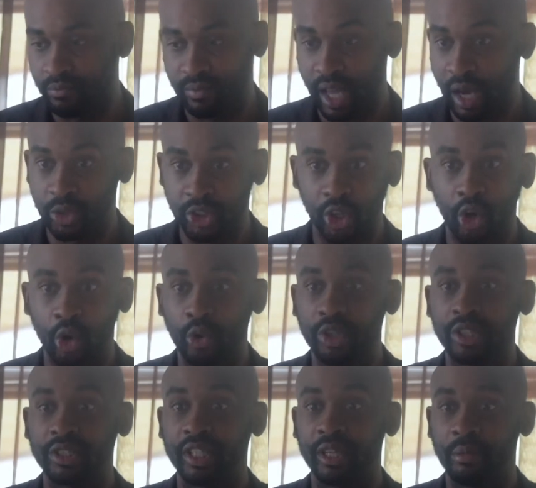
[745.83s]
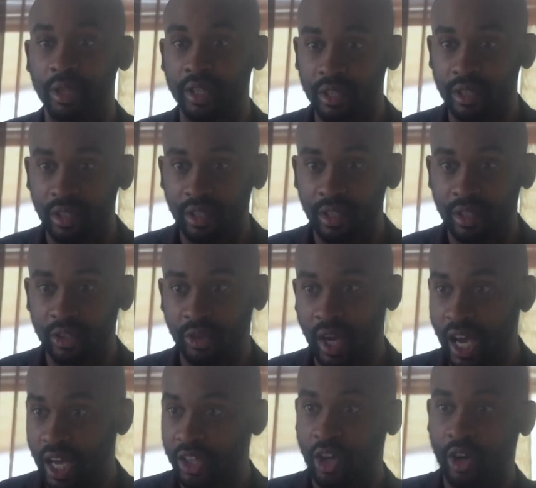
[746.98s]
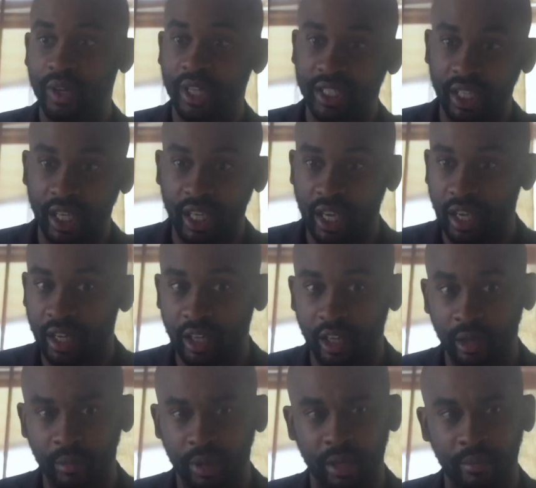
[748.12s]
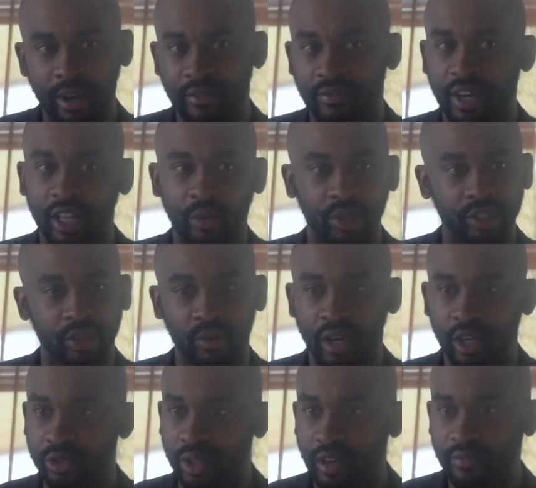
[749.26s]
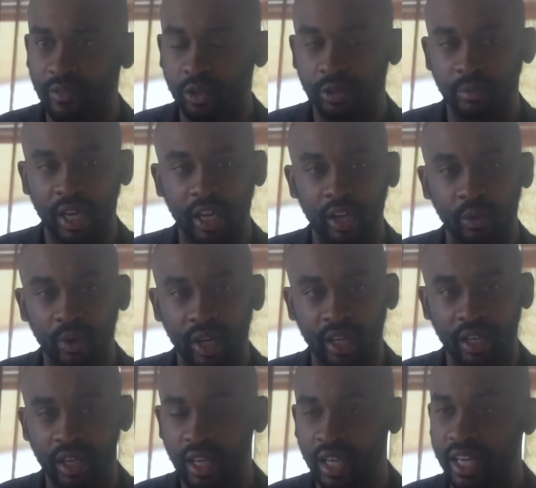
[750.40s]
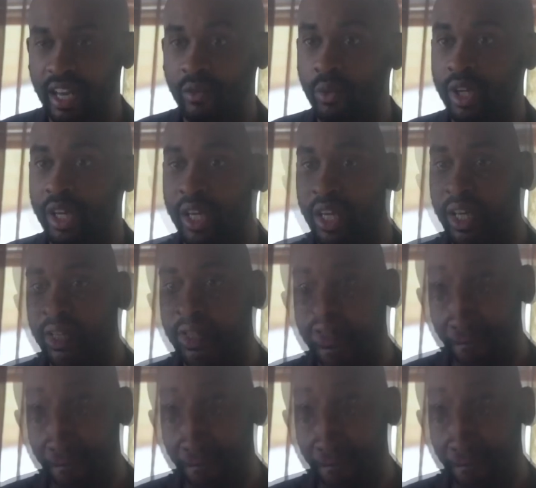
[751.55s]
I was the oldest sibling, so I had to already take care of them, and then my father was around, so I felt some kind of way. Never wanted kids.